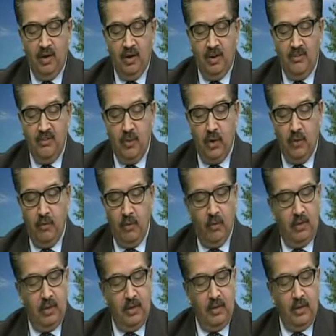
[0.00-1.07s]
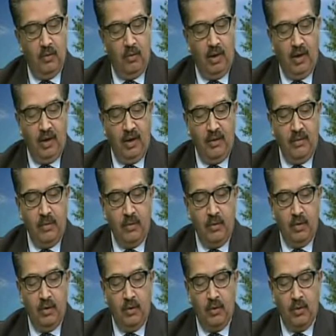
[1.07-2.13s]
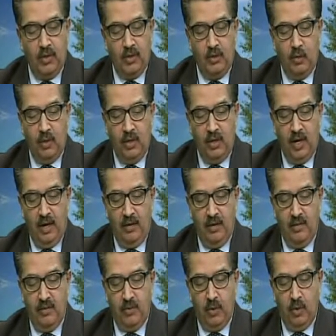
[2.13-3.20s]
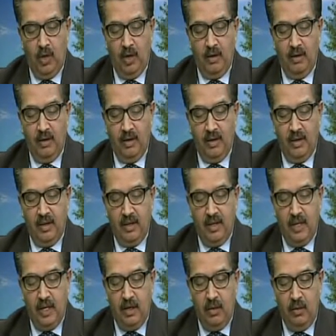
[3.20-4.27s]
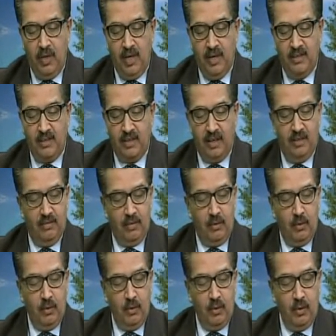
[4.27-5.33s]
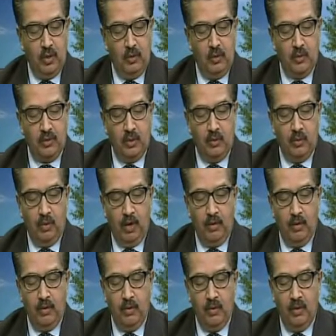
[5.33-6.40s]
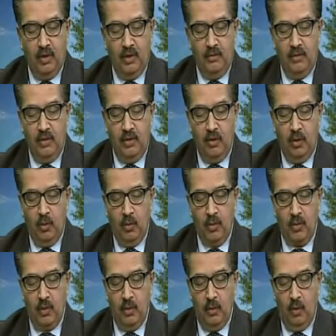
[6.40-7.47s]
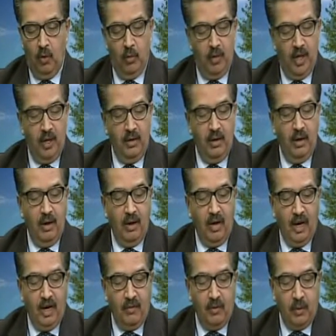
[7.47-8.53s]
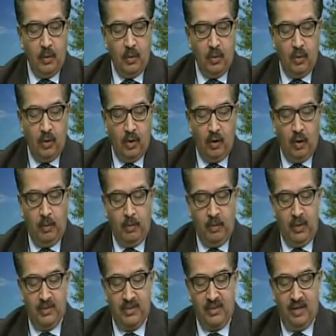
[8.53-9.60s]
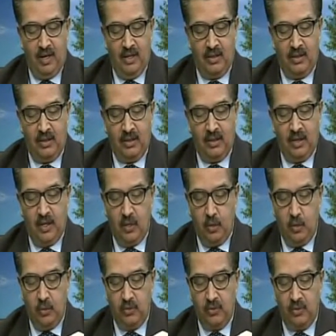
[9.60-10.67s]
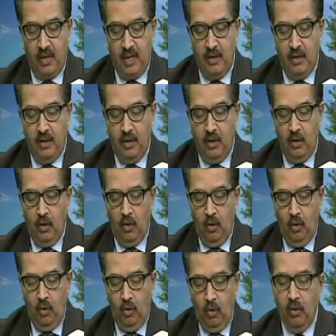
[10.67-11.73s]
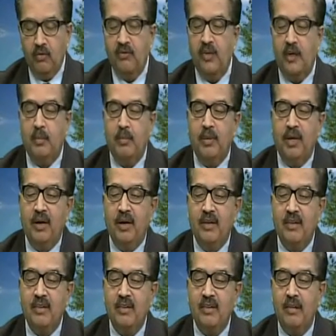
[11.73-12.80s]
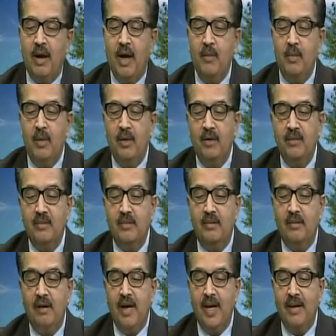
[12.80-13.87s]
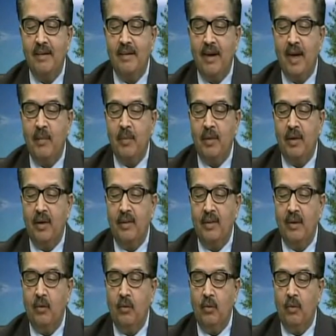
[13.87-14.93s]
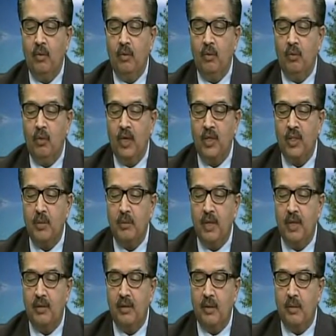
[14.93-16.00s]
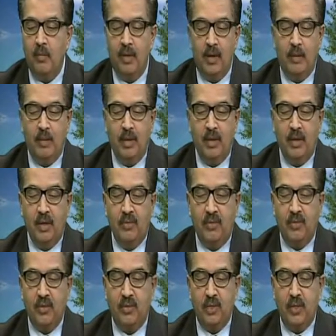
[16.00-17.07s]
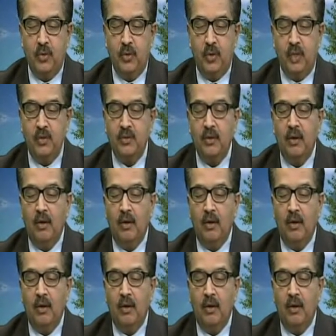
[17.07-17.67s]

if you have no religion, why have you gone to Hindu India? If you are equidistant from Hindus and Muslims, why don't you live in your Muslim homeland and with the poor oppressed caste Hindus? Strangely, all of their parents, grandparents, great-grandparents have worshipped at Ramna Mandir for centuries.